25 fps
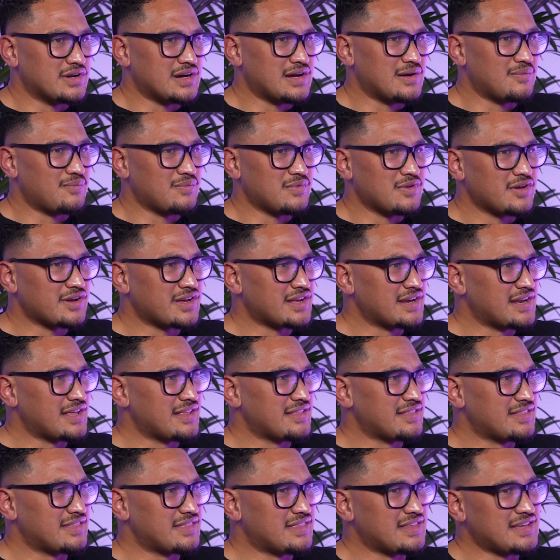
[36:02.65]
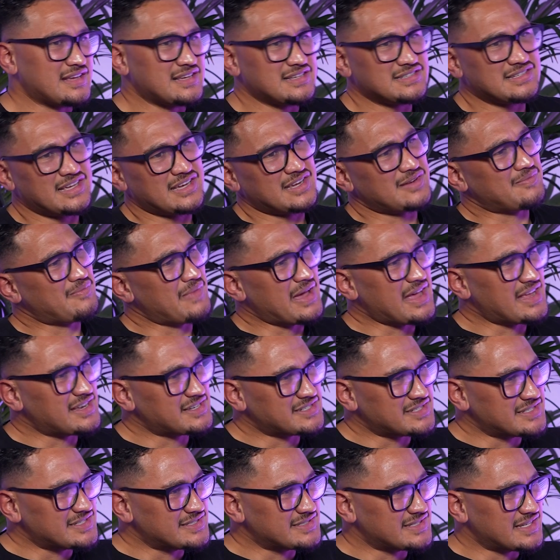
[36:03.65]
I'm looking at these like
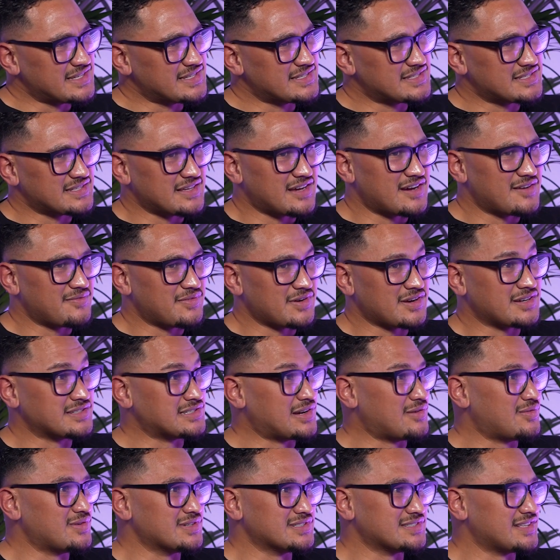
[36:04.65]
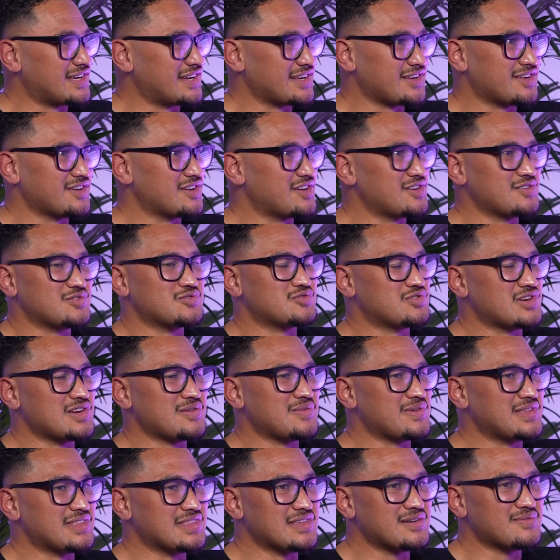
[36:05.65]
mansions and stuff because I was like, you know,
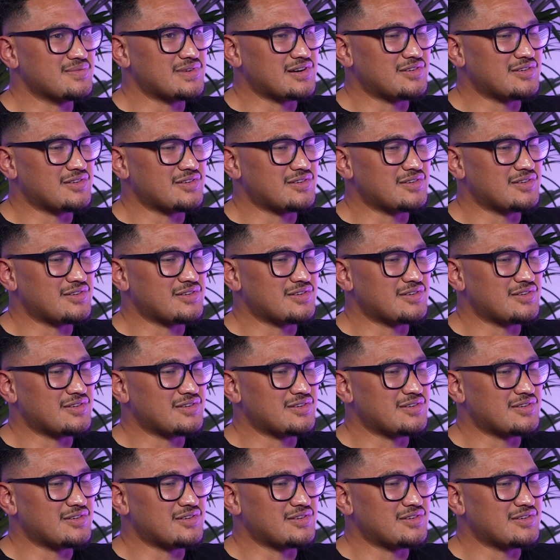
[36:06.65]
dreaming them.